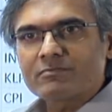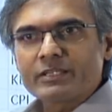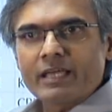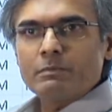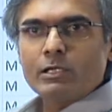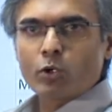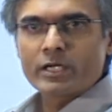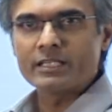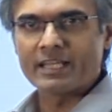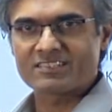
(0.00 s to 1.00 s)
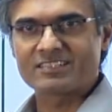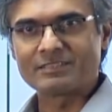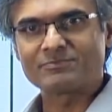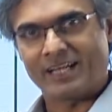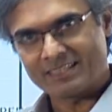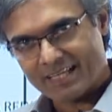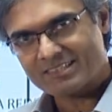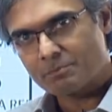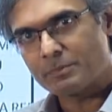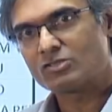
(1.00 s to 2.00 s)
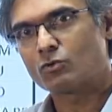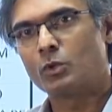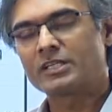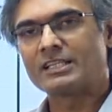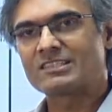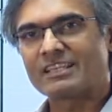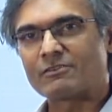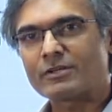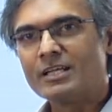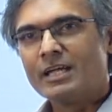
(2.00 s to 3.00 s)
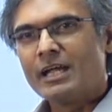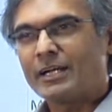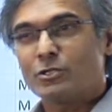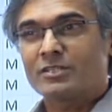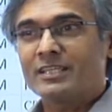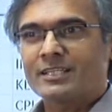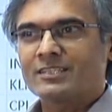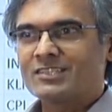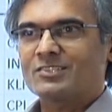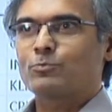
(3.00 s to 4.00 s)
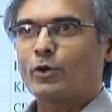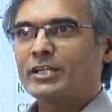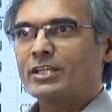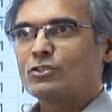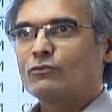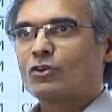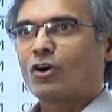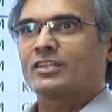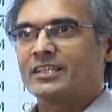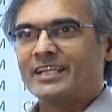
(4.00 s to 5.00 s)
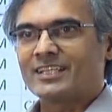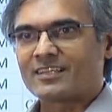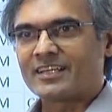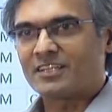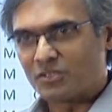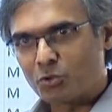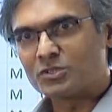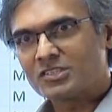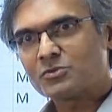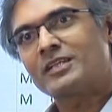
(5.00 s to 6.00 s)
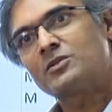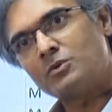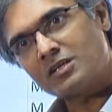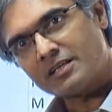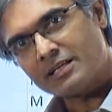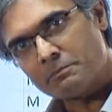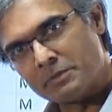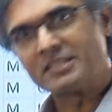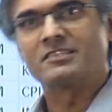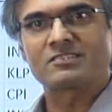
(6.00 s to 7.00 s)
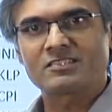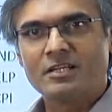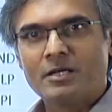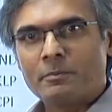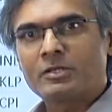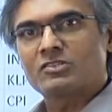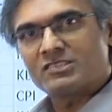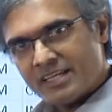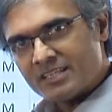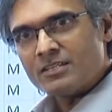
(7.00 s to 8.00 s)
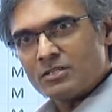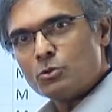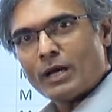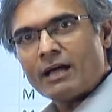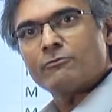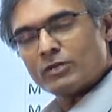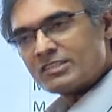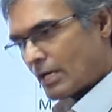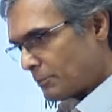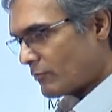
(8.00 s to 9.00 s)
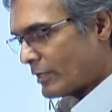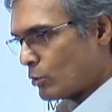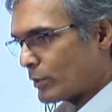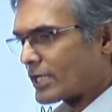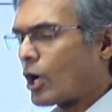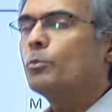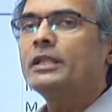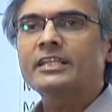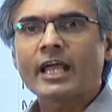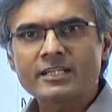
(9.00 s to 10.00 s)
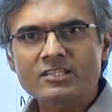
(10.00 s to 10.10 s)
can be loaded in Excel. And that's a piece of work in itself. And you'd think that at this point you've got the data, right? No, this is where the work really begins. Because then you have, for example, when you look at how many candidates